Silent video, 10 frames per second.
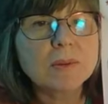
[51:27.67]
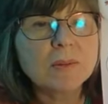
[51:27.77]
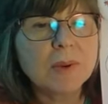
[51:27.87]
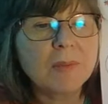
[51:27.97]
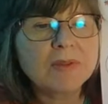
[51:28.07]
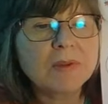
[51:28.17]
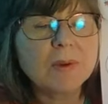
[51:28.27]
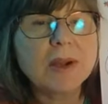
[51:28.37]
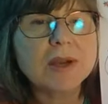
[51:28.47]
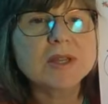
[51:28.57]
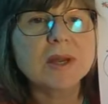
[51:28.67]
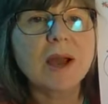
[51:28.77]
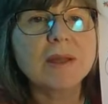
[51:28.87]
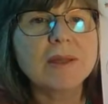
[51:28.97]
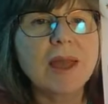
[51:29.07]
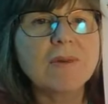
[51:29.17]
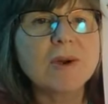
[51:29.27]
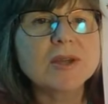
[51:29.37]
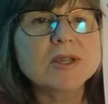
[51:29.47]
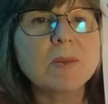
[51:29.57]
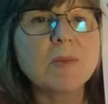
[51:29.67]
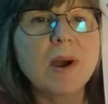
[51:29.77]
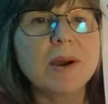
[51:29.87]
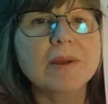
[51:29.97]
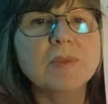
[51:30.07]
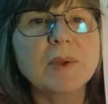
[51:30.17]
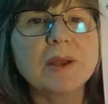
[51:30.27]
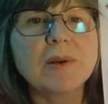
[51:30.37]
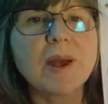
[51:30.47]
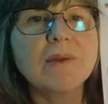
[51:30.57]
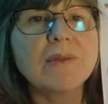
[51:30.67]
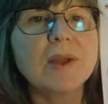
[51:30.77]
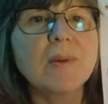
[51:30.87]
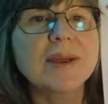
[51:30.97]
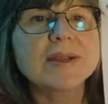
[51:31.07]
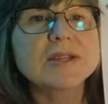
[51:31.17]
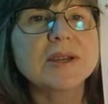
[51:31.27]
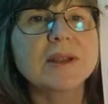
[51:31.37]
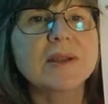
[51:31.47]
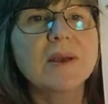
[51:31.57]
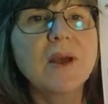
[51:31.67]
what's your question kylie you have question marks but you don't have any question